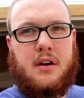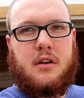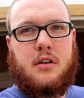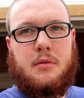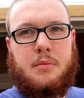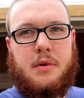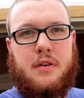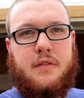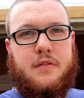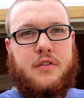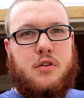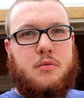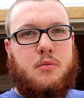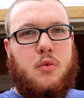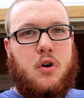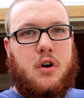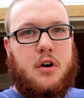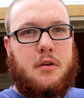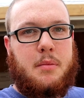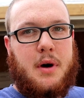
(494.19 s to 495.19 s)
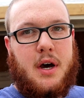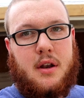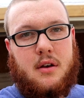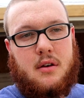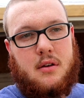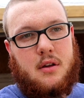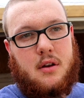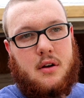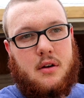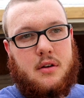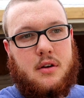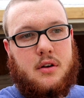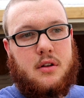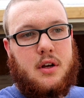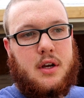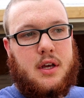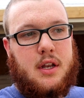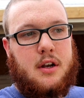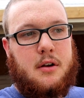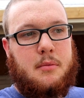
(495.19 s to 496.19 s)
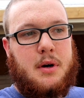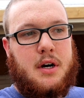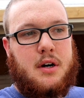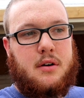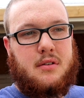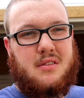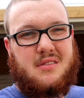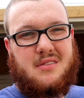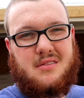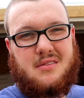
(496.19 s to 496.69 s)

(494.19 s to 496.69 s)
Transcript: it'll be a few more, but you know, you're looking at about